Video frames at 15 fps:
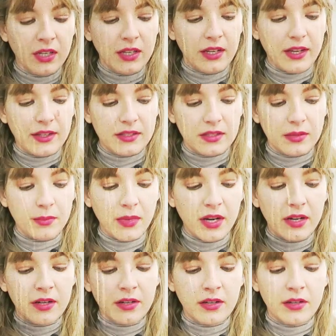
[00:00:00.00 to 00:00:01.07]
It has the
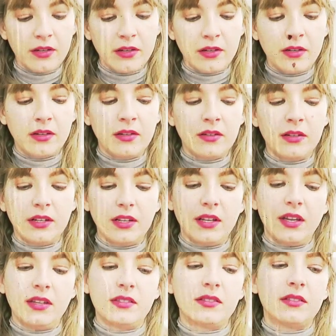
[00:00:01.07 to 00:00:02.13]
marker, it
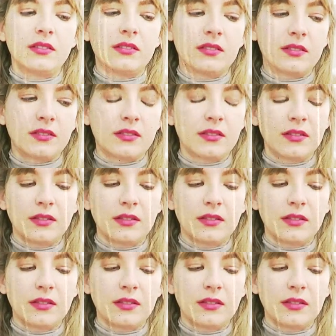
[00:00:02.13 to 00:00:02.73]
has this